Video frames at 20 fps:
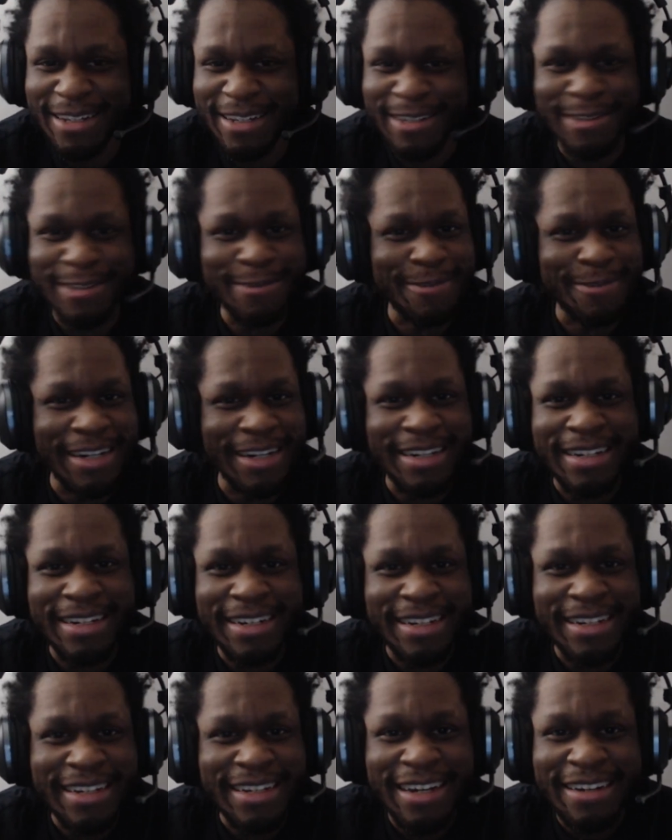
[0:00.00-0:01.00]
is
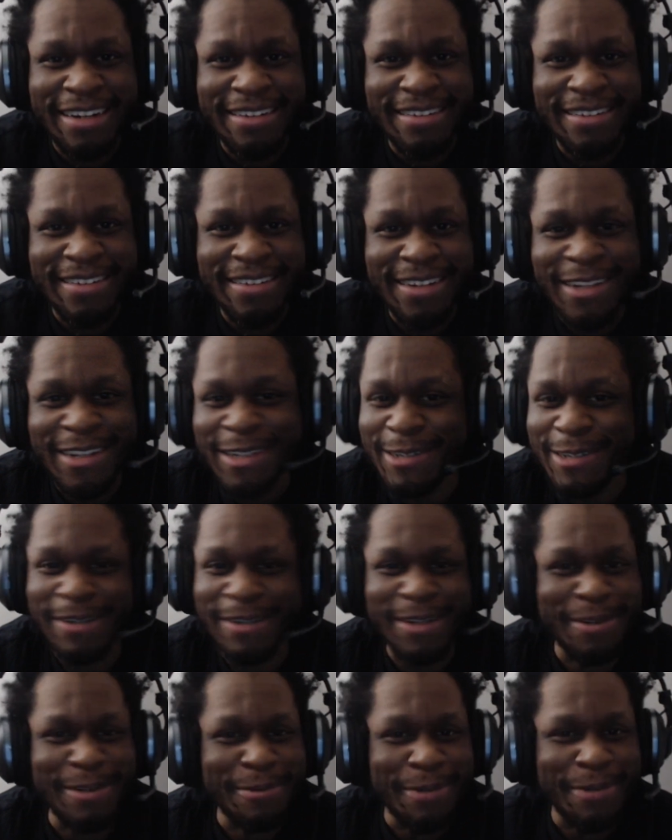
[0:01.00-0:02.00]
winding it down so I
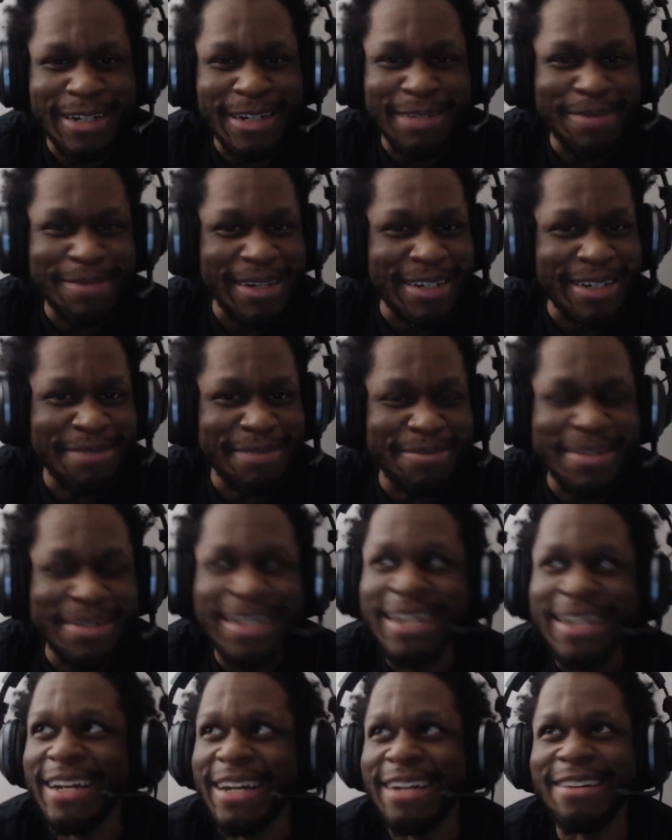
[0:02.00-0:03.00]
can wind it back up.
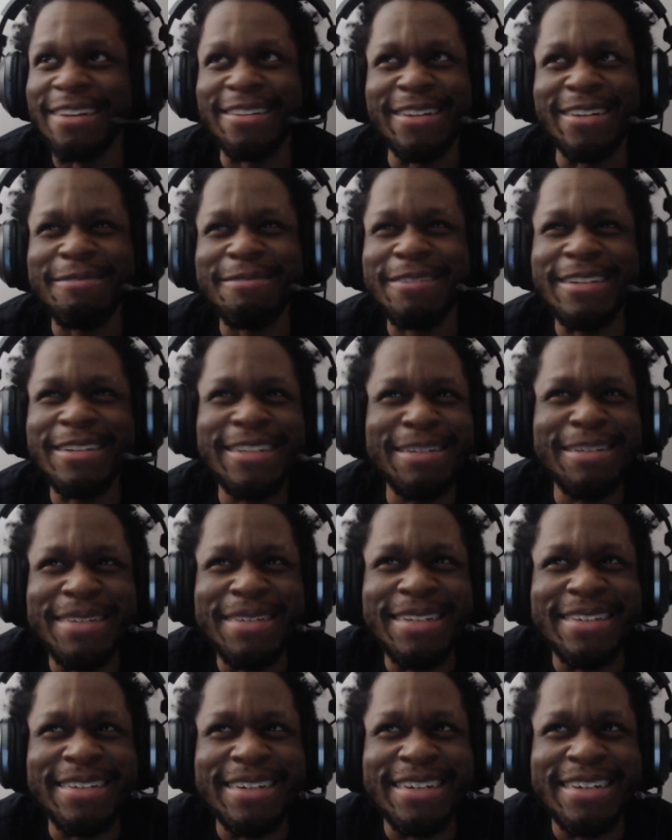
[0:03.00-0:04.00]
And you're like, what does that
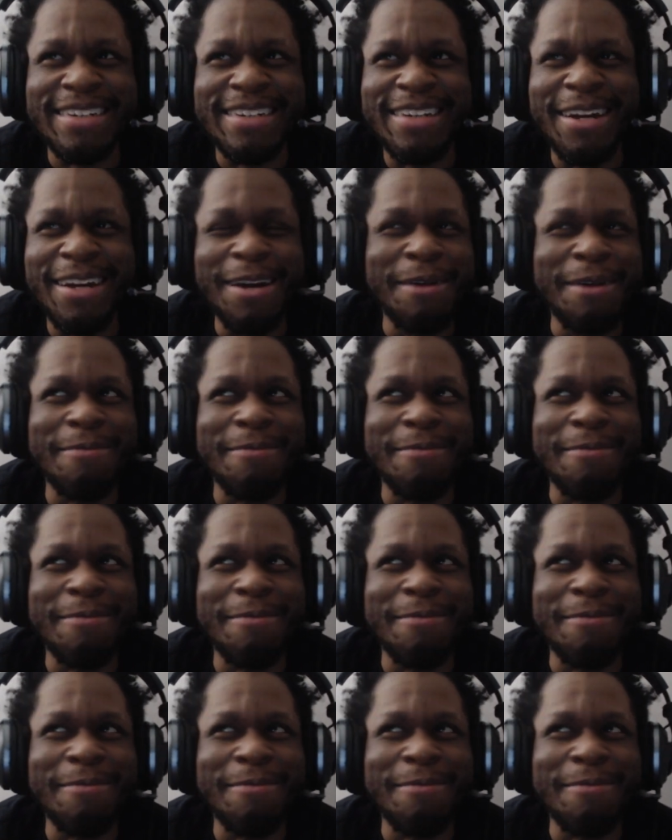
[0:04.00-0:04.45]
mean, Tekken?